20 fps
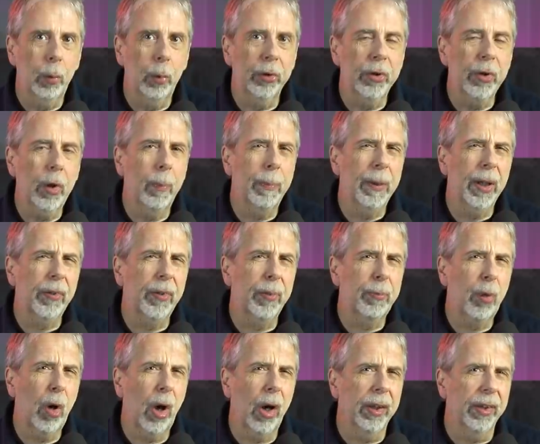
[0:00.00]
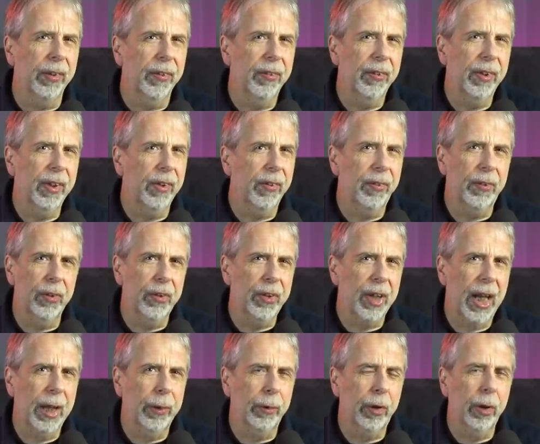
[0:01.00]
would not be a surprise, since such
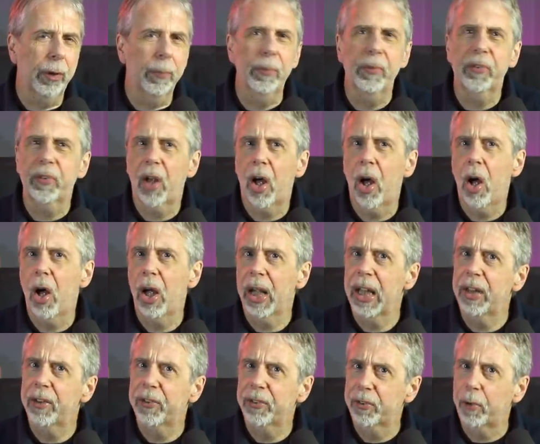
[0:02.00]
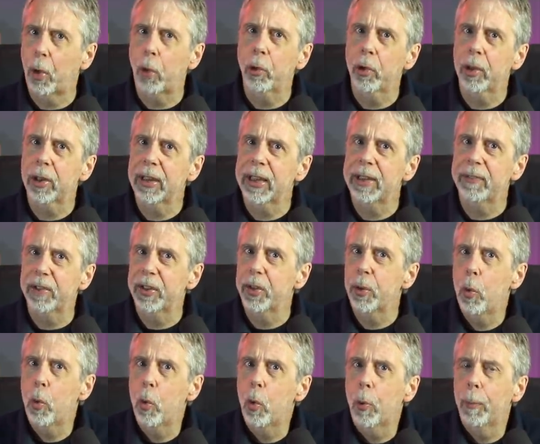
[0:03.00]
outcomes are historically the
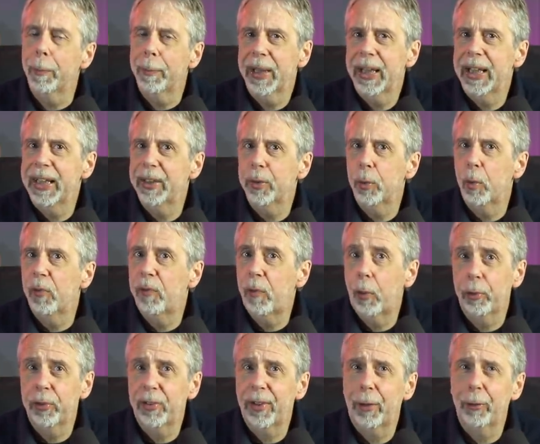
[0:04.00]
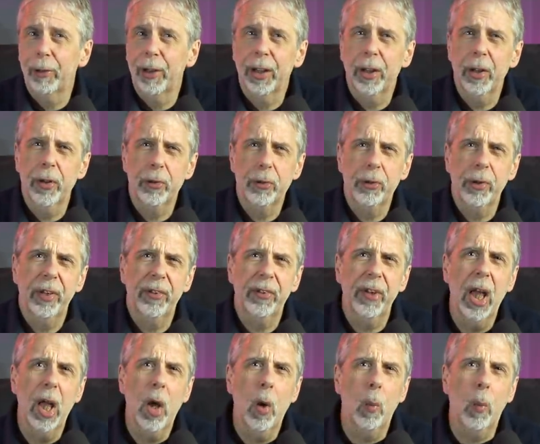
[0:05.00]
norm in authoritarian countries
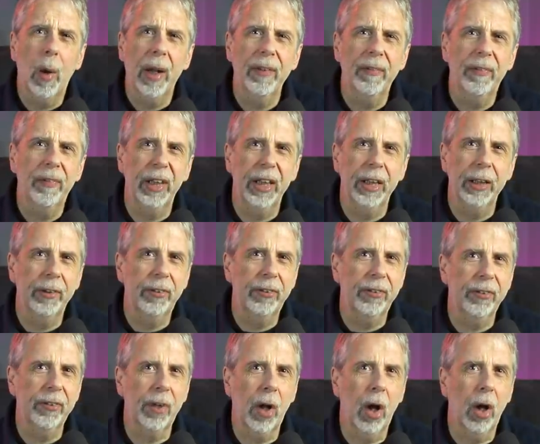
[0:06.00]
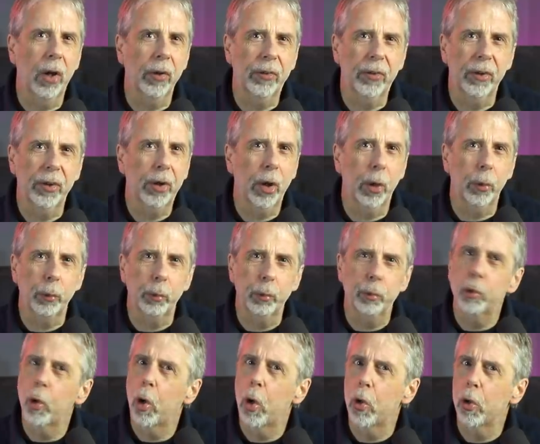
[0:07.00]
when things start to go
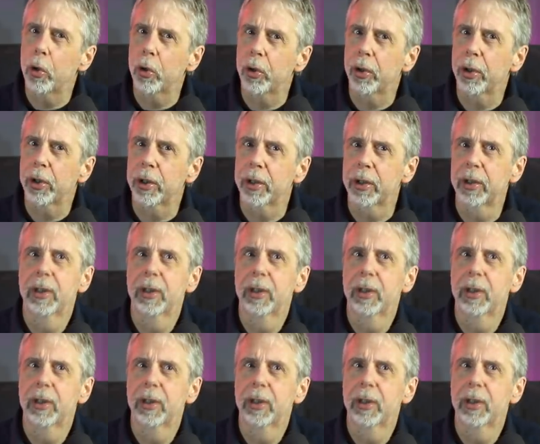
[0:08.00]
wrong.